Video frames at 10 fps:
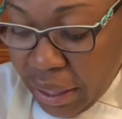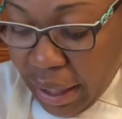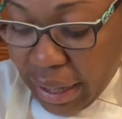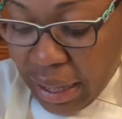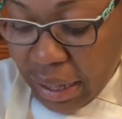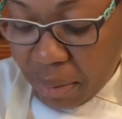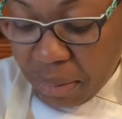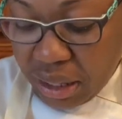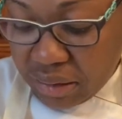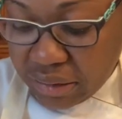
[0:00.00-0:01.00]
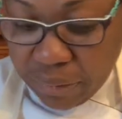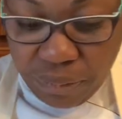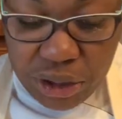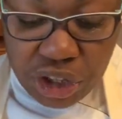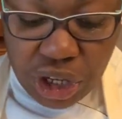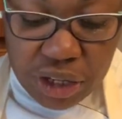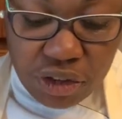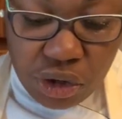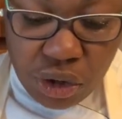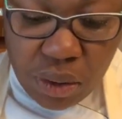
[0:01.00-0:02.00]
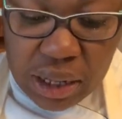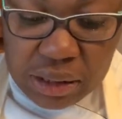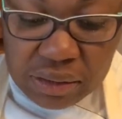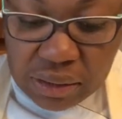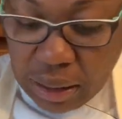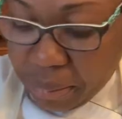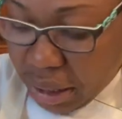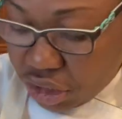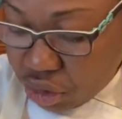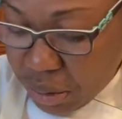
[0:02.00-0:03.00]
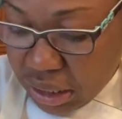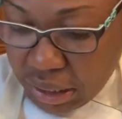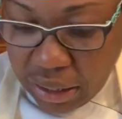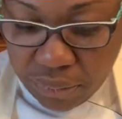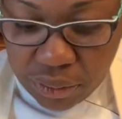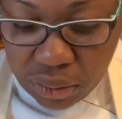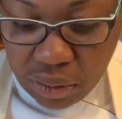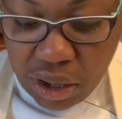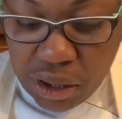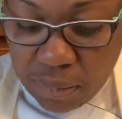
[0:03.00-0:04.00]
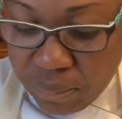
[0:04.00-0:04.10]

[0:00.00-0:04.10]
And lemons and fish, as you know, it's a match made in heaven, right?